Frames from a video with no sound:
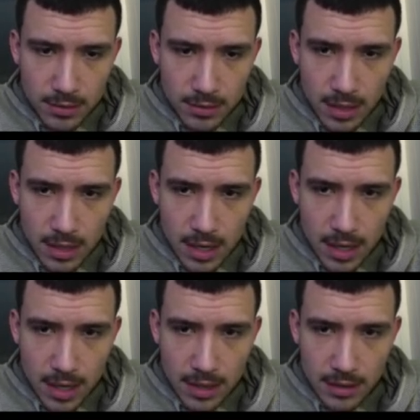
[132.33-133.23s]

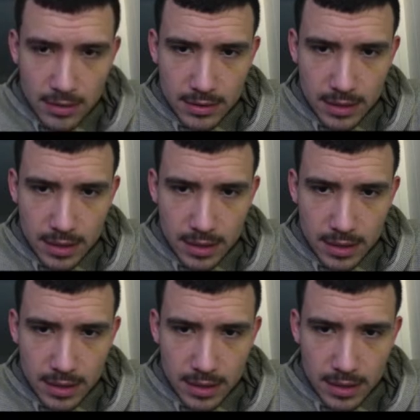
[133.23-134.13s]
not
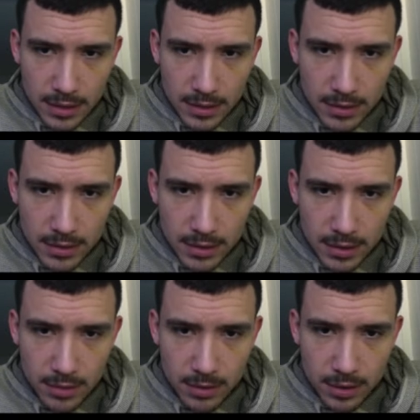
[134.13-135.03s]
a
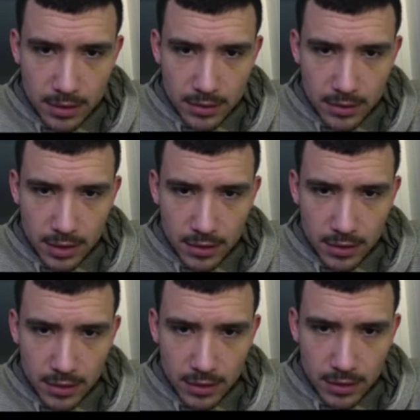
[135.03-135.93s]
armbar
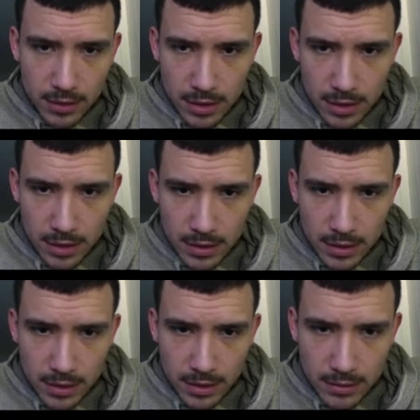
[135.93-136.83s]
triangle uh,
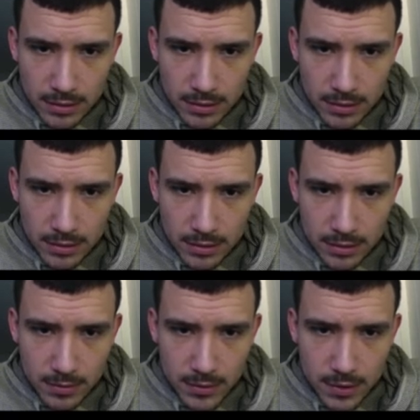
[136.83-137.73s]
thing.
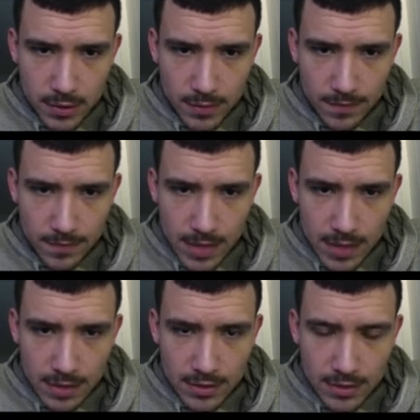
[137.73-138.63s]
Um, so now
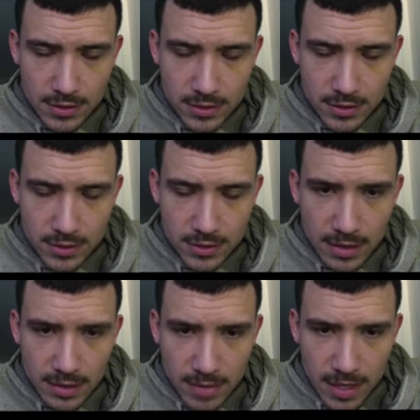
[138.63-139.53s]
I drop back
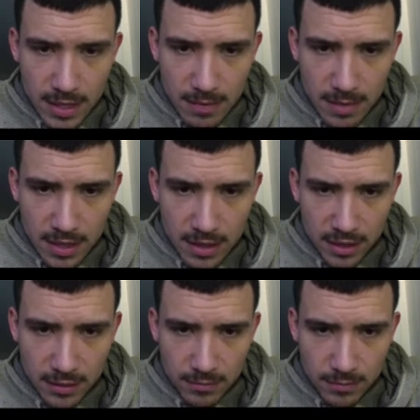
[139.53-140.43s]
to my hip and I
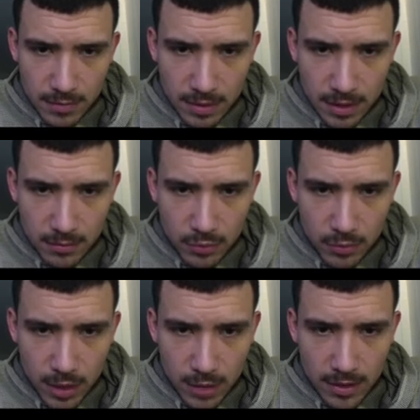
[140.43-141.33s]
think, hmm, maybe I can pull
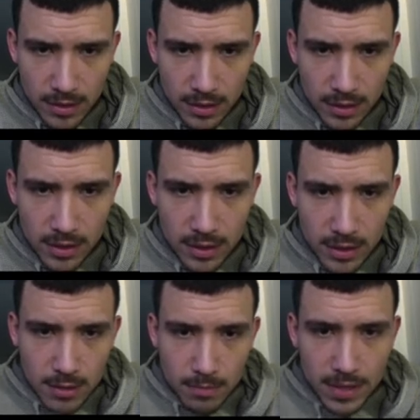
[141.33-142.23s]
my arm out here.
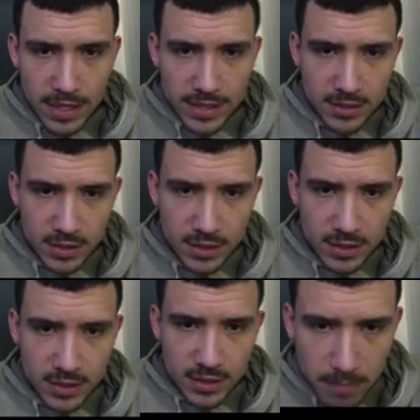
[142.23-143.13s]
But he starts
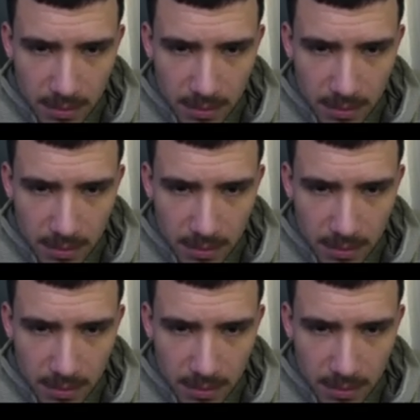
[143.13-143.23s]
bumping